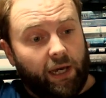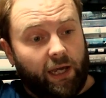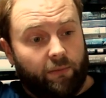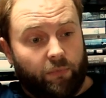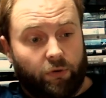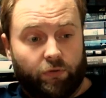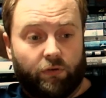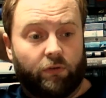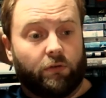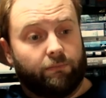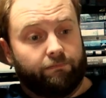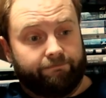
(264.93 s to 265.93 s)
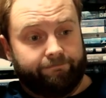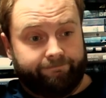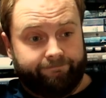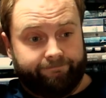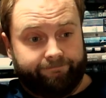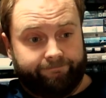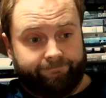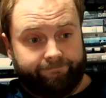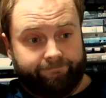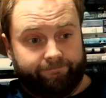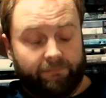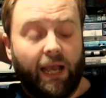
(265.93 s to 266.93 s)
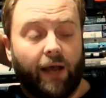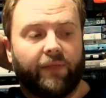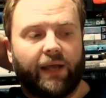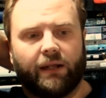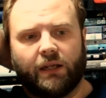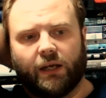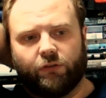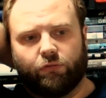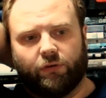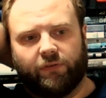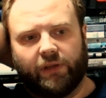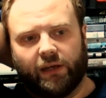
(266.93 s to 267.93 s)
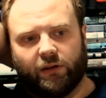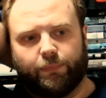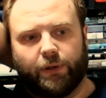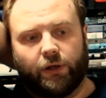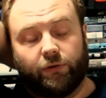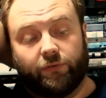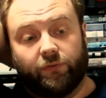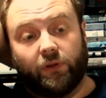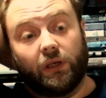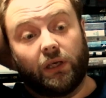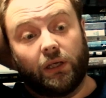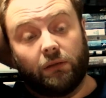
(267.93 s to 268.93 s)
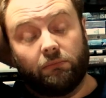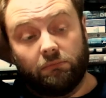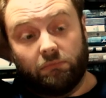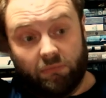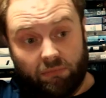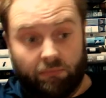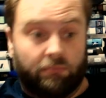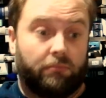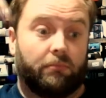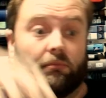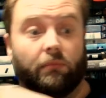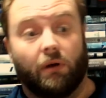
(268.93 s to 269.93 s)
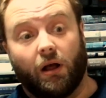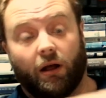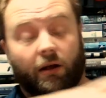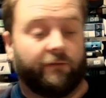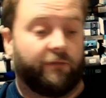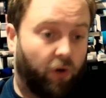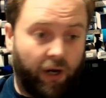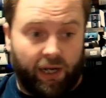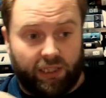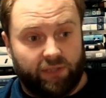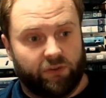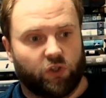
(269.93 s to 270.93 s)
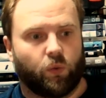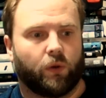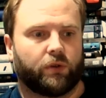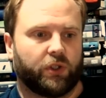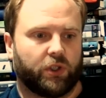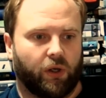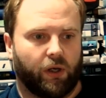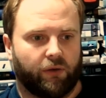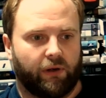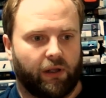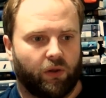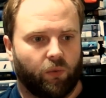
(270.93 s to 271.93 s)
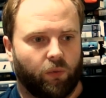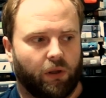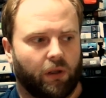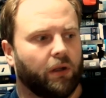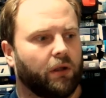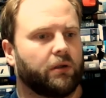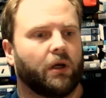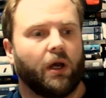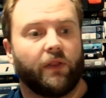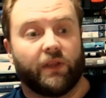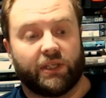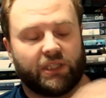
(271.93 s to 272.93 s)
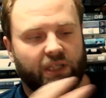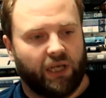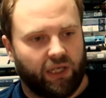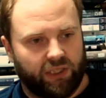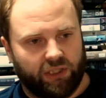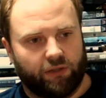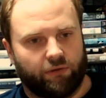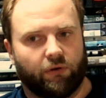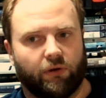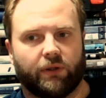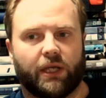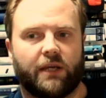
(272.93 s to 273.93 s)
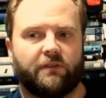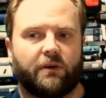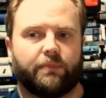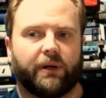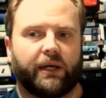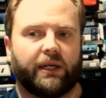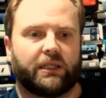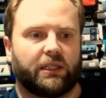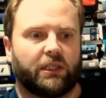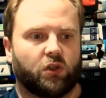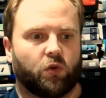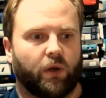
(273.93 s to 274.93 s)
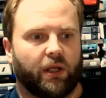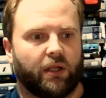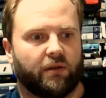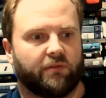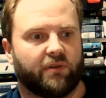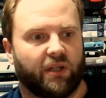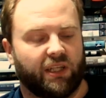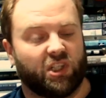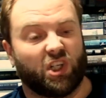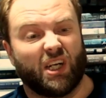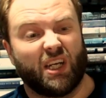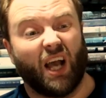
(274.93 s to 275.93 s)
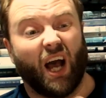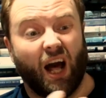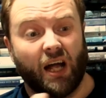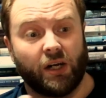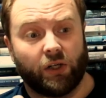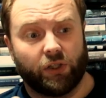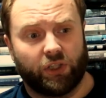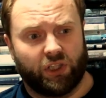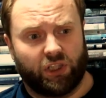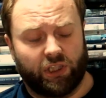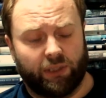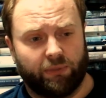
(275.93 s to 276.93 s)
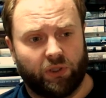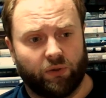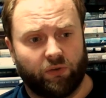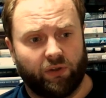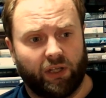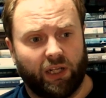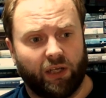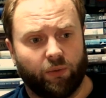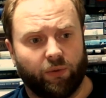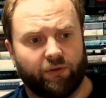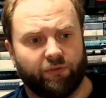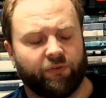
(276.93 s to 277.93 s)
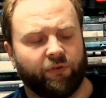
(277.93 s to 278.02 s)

admiral system. Now, that does reflect both the variety of squadrons going around the world, the size of the Royal Navy by 1812, the literally hundreds of ships you're dealing with,